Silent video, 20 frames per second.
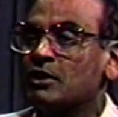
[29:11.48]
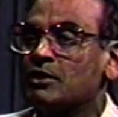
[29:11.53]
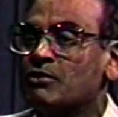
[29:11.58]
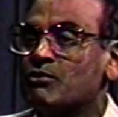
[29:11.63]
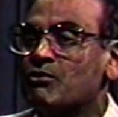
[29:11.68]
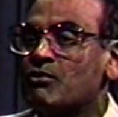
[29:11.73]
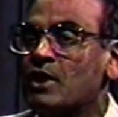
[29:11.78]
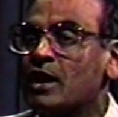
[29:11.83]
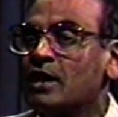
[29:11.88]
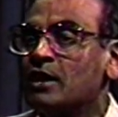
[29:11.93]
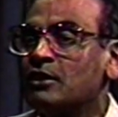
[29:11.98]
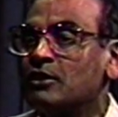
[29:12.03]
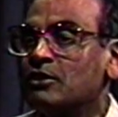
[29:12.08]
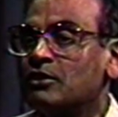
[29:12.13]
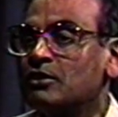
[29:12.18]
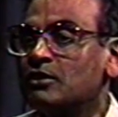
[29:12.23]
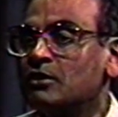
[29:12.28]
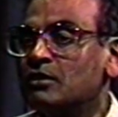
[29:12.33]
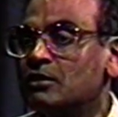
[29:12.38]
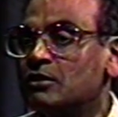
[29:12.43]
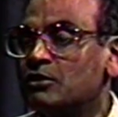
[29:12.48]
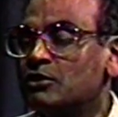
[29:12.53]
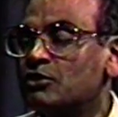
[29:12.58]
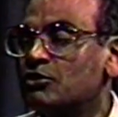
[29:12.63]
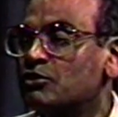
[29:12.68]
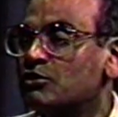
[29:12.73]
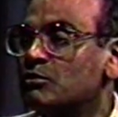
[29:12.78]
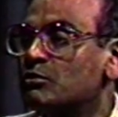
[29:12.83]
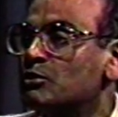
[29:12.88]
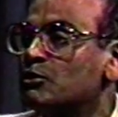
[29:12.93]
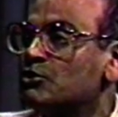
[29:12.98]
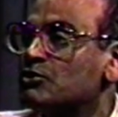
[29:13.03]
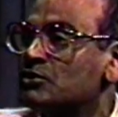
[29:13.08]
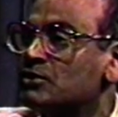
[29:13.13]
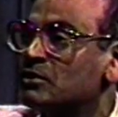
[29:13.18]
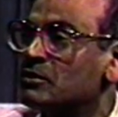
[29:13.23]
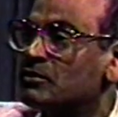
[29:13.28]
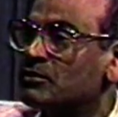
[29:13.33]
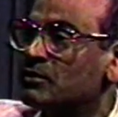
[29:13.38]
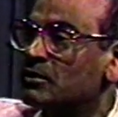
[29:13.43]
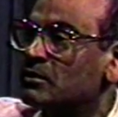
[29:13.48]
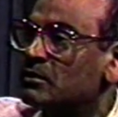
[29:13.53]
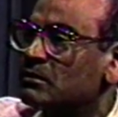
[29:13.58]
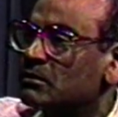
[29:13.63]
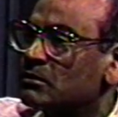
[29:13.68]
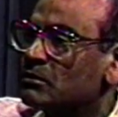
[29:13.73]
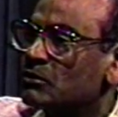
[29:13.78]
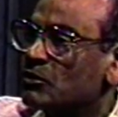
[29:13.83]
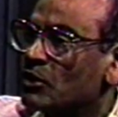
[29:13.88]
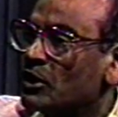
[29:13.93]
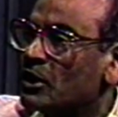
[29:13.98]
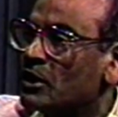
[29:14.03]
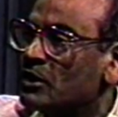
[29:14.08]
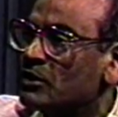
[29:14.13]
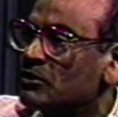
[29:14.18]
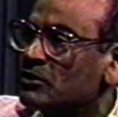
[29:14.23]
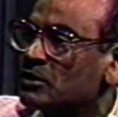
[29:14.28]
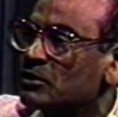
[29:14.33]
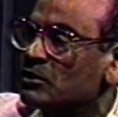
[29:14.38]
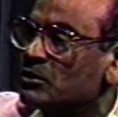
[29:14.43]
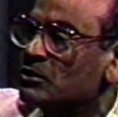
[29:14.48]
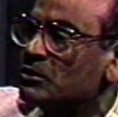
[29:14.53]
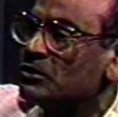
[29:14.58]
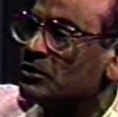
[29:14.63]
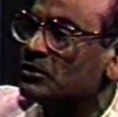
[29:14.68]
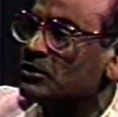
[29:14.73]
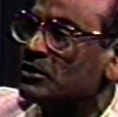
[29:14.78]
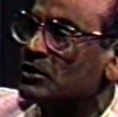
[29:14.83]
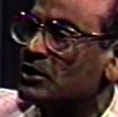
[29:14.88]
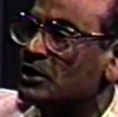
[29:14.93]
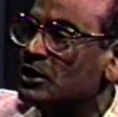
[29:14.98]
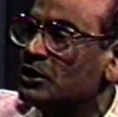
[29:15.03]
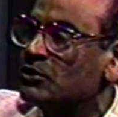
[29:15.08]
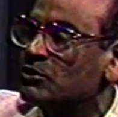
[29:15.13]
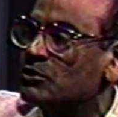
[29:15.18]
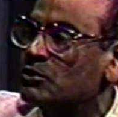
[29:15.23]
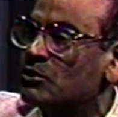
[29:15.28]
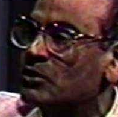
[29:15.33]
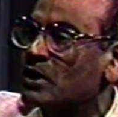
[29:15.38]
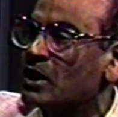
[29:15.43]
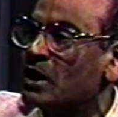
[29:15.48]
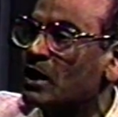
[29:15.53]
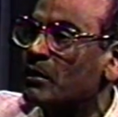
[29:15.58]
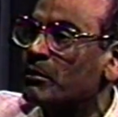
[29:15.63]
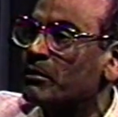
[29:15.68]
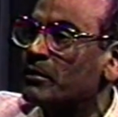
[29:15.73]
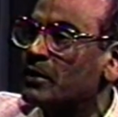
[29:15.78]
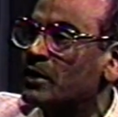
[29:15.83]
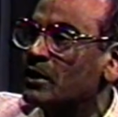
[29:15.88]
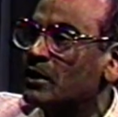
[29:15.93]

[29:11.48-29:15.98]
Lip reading: right distribution of things and goods needs to come